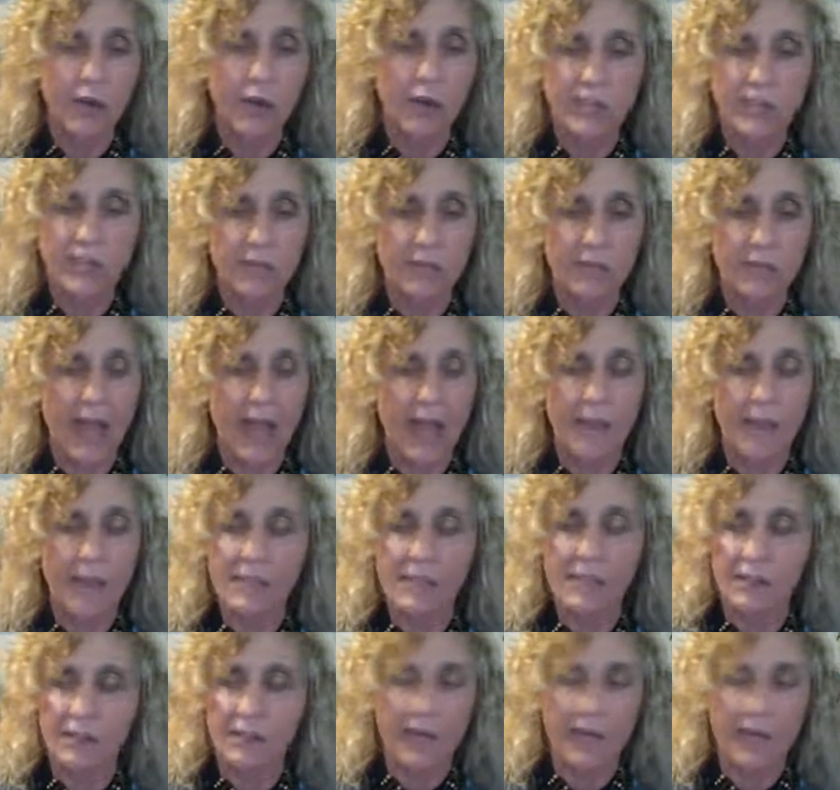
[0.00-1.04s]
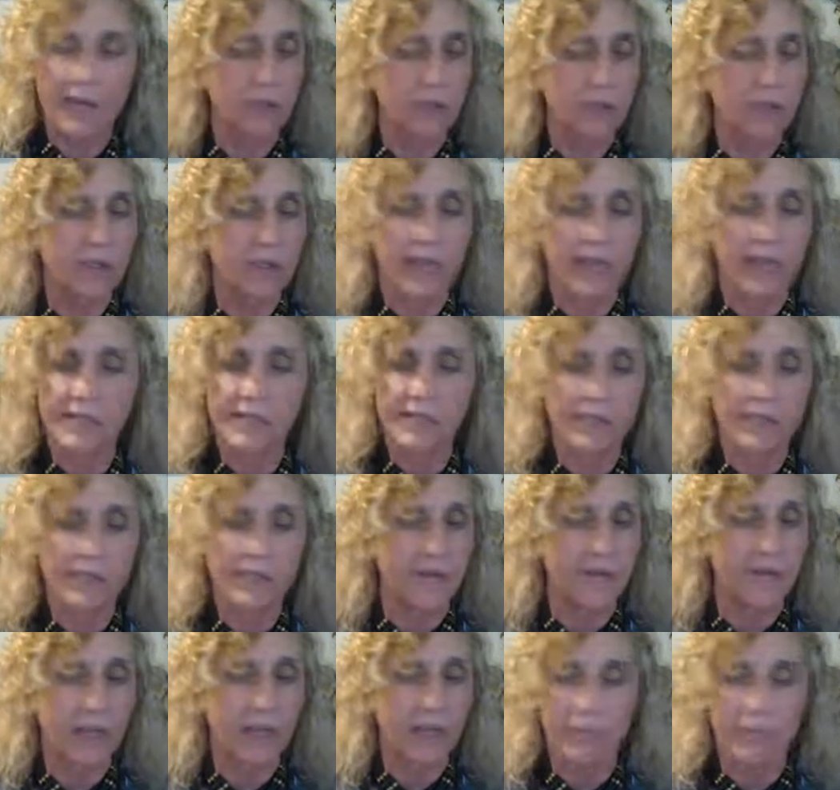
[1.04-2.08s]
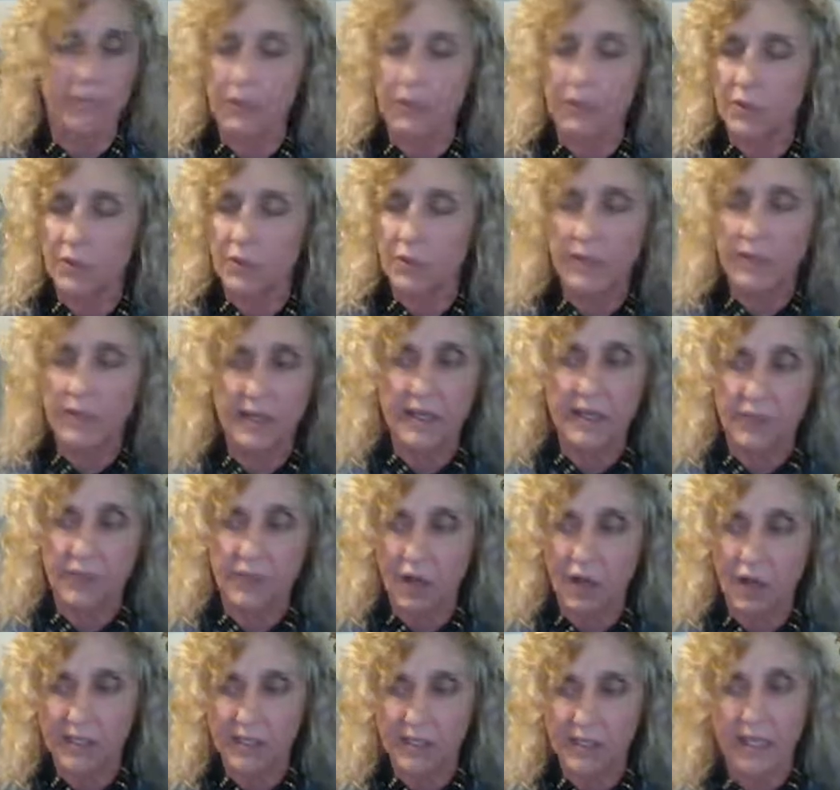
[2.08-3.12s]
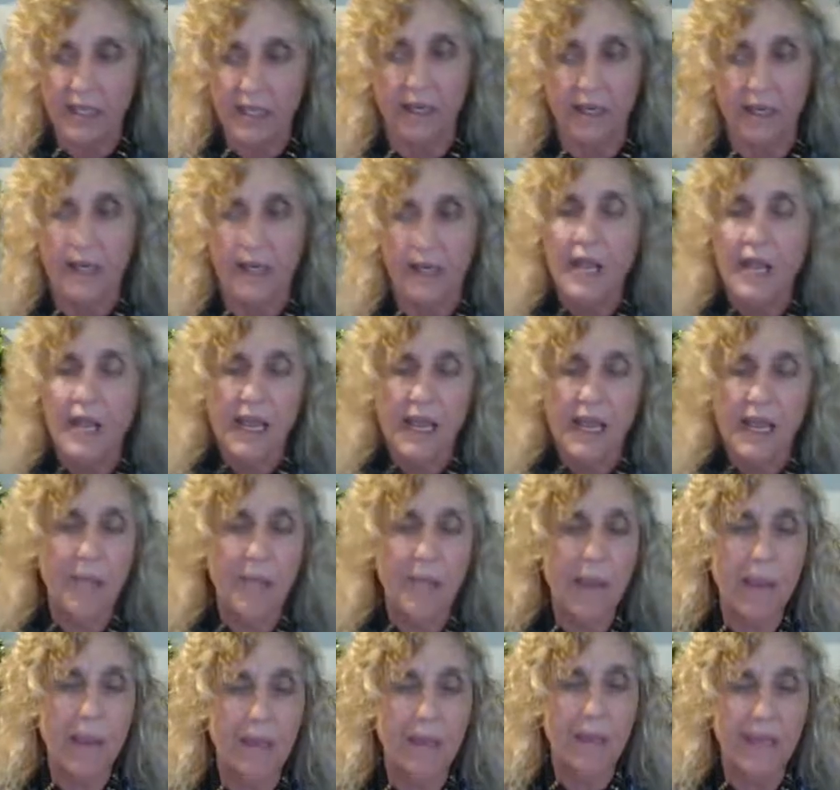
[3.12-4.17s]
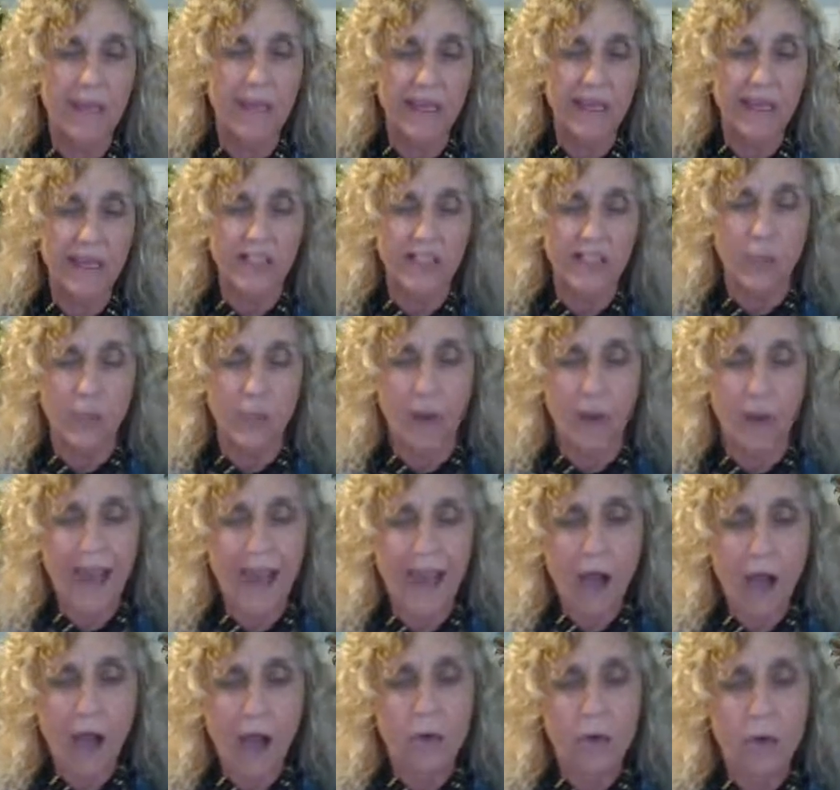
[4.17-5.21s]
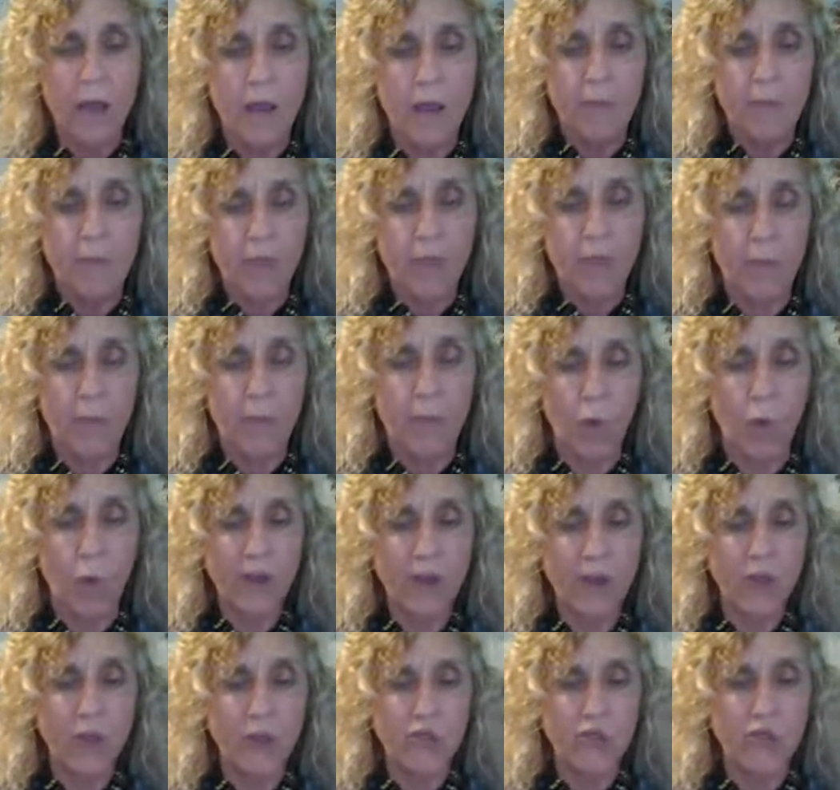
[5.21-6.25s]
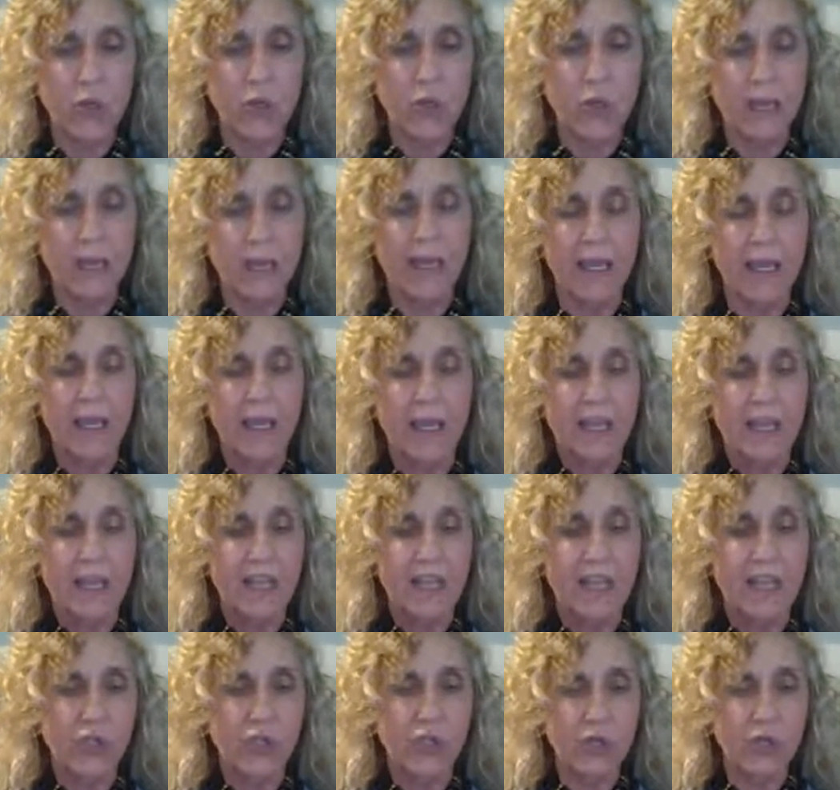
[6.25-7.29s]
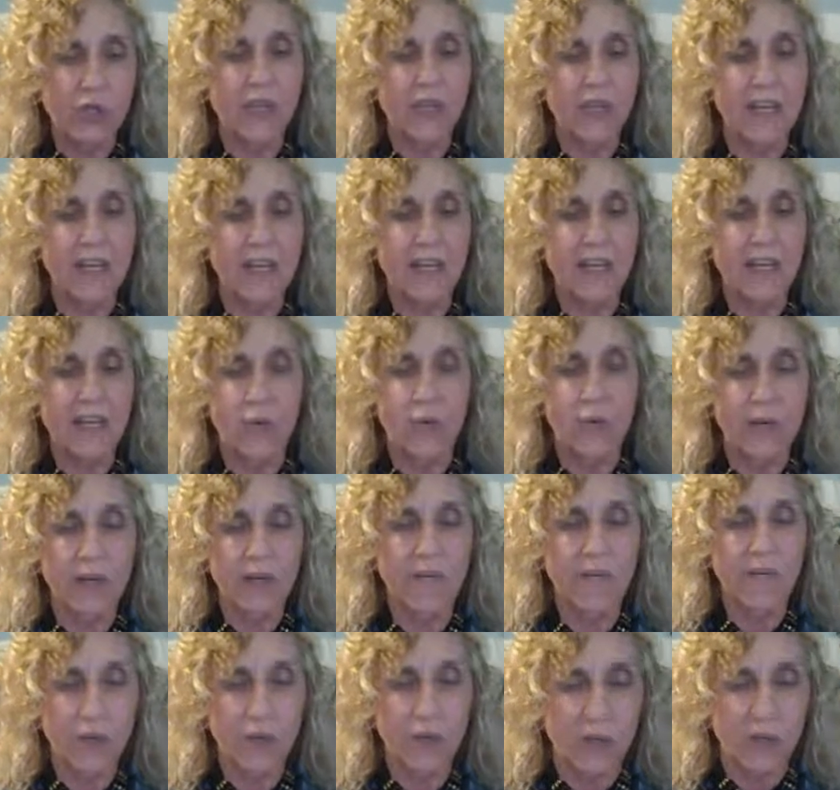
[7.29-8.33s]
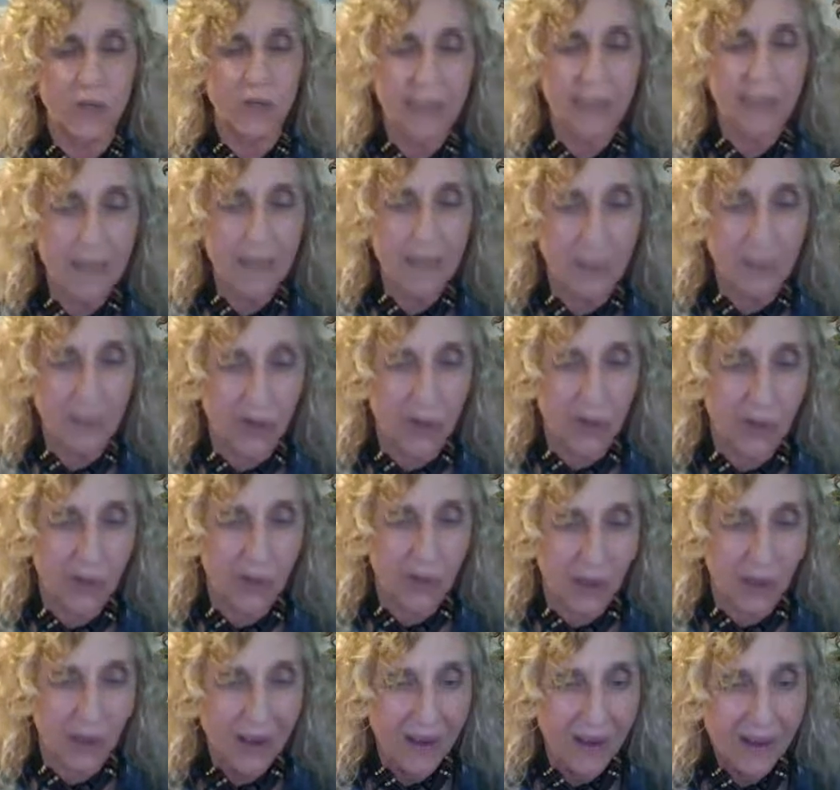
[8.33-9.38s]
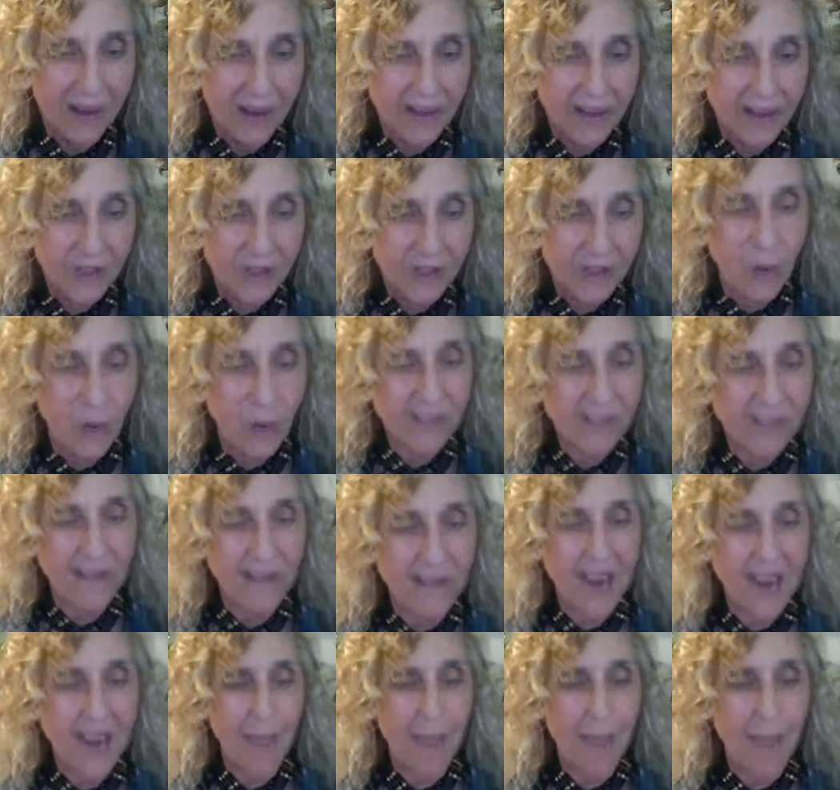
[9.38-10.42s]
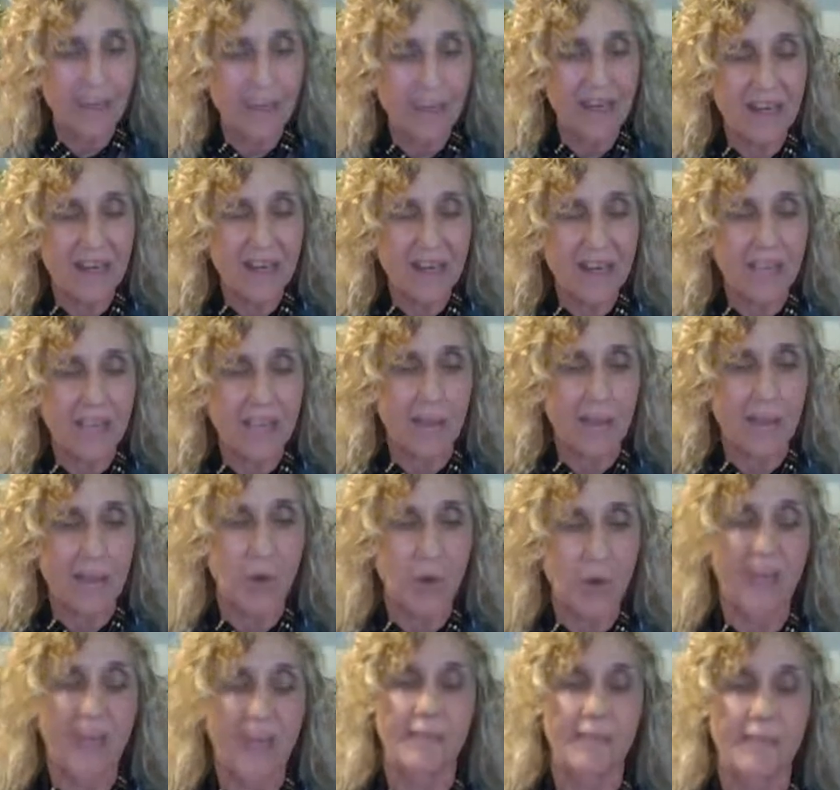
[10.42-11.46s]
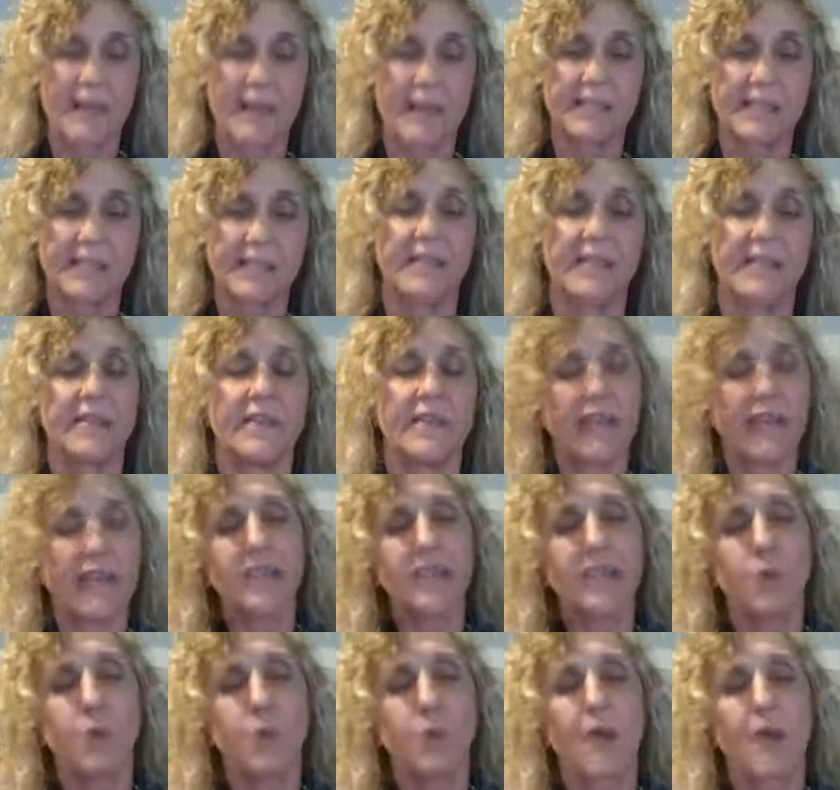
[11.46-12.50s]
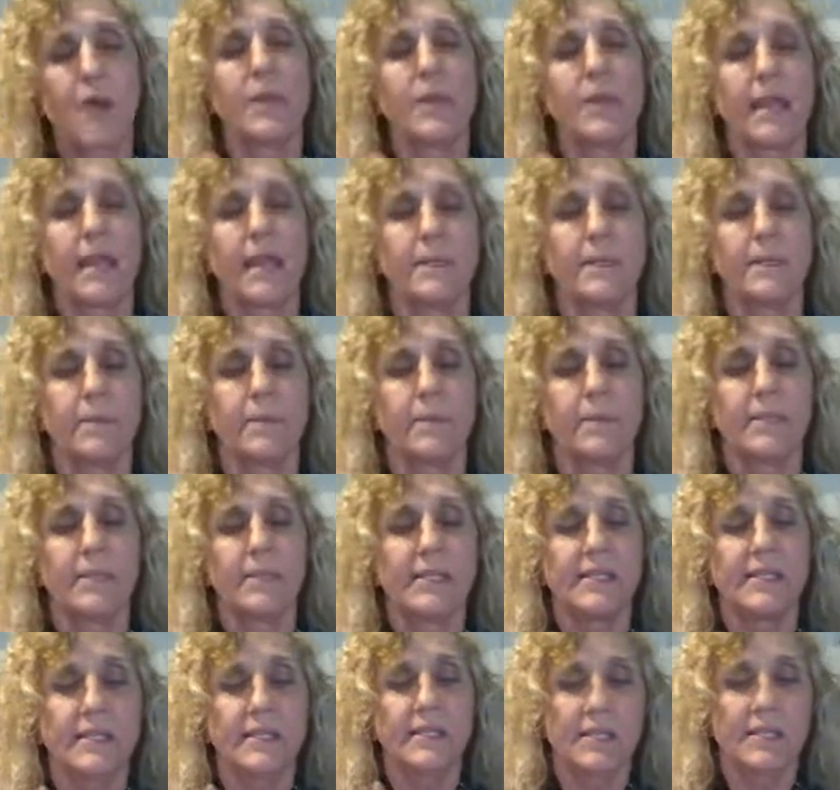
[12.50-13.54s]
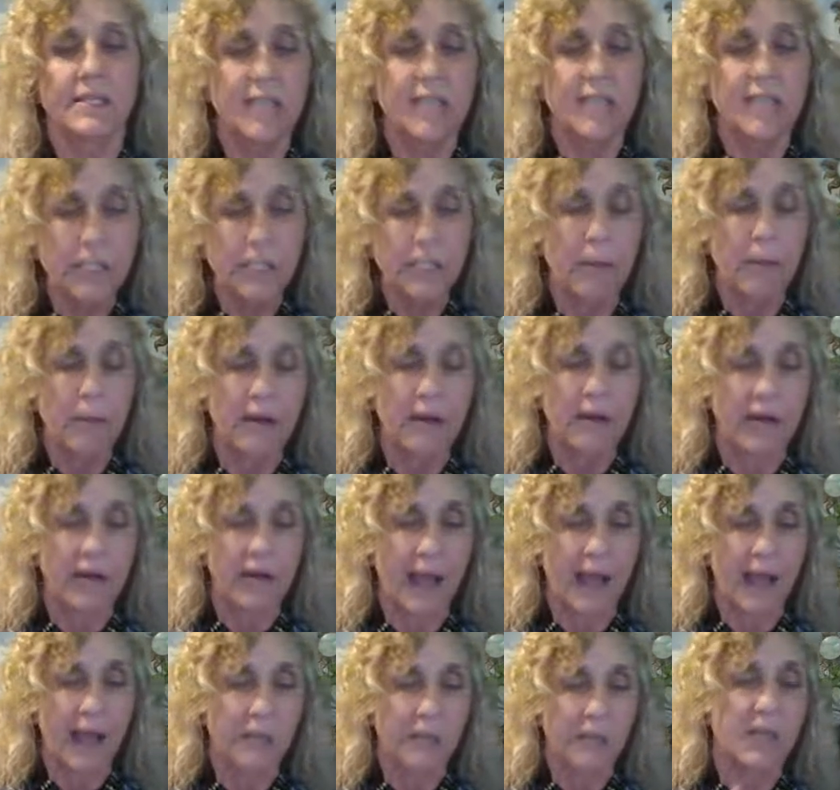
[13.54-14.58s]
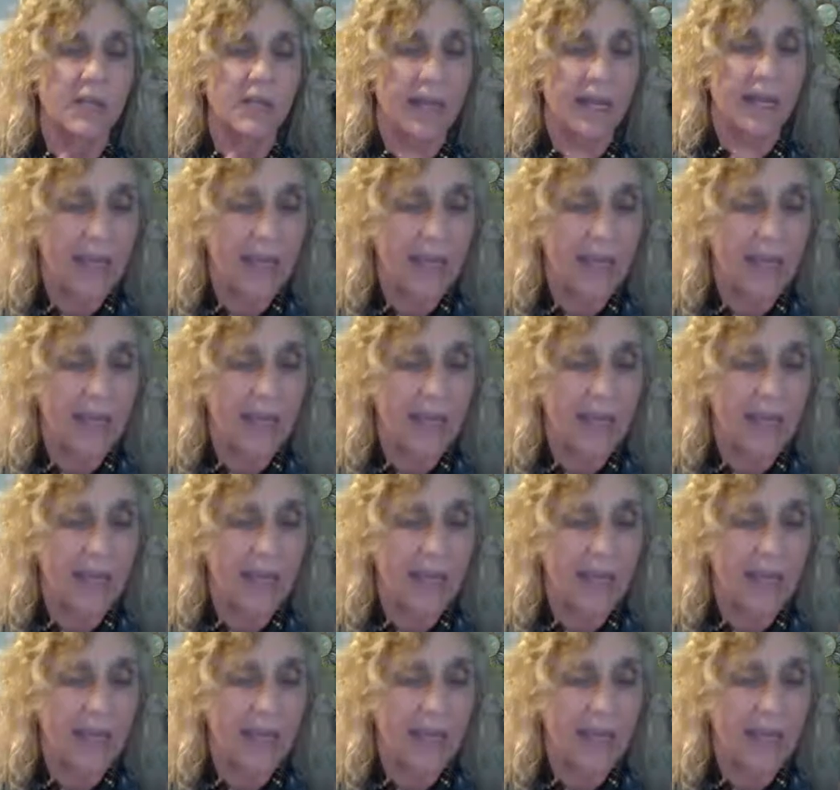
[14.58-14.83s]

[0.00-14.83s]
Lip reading: sometimes it's labor intensive and can be really exhausting, and it may be the easy way out, but what you're doing is you're getting rid of your cleanup crew. So what's going to happen the next time you have a mess? And then that's why we end up in these disease paradigms like